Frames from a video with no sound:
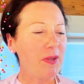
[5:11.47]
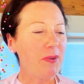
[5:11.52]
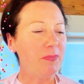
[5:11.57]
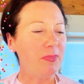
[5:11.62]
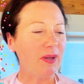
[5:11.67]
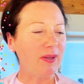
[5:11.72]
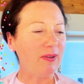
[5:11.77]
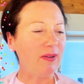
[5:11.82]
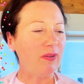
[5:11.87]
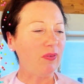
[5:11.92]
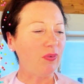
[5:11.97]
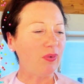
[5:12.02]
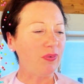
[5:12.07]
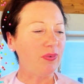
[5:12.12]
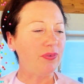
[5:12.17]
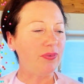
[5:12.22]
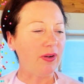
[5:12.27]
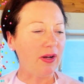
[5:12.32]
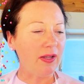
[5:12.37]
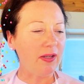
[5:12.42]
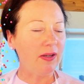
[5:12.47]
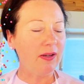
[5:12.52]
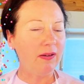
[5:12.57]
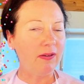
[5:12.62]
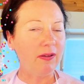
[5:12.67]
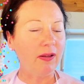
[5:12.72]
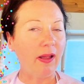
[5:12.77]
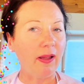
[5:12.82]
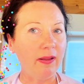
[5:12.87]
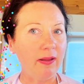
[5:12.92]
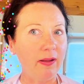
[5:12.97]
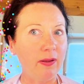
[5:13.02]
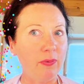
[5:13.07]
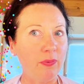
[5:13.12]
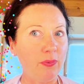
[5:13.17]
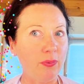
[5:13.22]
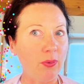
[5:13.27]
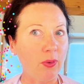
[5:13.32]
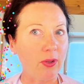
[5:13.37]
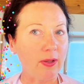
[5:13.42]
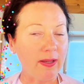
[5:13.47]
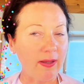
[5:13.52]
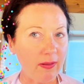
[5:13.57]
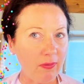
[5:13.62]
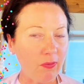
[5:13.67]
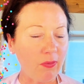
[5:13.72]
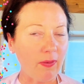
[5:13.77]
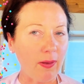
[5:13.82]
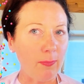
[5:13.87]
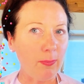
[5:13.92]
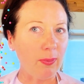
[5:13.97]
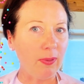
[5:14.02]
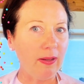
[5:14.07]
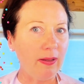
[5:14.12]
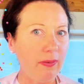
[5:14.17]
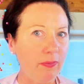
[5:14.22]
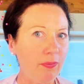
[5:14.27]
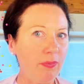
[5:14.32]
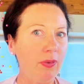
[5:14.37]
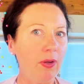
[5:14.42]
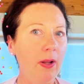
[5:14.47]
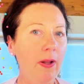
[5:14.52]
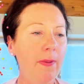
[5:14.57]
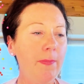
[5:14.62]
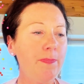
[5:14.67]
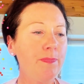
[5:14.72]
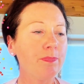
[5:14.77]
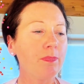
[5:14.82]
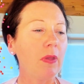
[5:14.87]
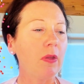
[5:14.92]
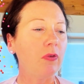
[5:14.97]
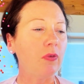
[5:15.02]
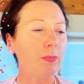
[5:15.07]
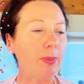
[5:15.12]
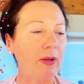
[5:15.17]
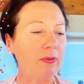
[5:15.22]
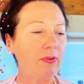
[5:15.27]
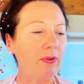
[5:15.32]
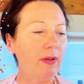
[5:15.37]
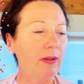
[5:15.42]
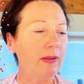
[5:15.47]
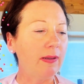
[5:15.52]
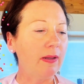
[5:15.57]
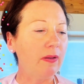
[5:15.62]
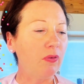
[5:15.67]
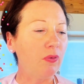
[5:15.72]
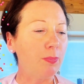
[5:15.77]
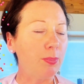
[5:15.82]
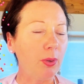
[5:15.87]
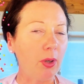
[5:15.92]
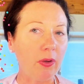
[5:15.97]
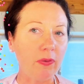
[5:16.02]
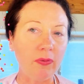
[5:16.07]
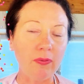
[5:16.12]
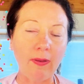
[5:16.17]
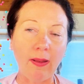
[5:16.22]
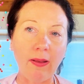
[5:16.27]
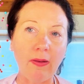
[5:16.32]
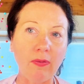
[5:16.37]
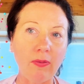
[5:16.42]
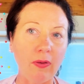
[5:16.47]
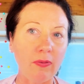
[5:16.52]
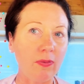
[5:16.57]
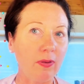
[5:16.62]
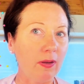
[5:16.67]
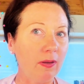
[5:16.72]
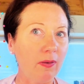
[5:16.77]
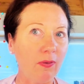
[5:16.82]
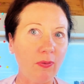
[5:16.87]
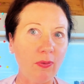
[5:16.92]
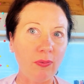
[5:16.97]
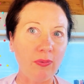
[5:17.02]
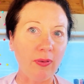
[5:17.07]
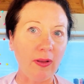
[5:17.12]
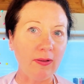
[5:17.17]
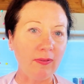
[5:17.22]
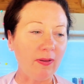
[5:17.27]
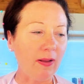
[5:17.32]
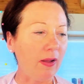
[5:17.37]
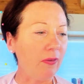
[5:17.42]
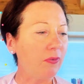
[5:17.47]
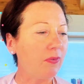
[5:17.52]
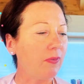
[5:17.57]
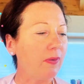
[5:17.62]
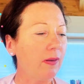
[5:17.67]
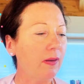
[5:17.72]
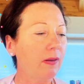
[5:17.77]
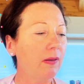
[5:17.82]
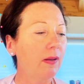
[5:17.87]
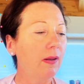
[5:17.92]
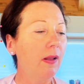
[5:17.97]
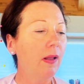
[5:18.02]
But it's a fun cake for kids, I believe. Especially kids' birthdays. I think this is fantastic.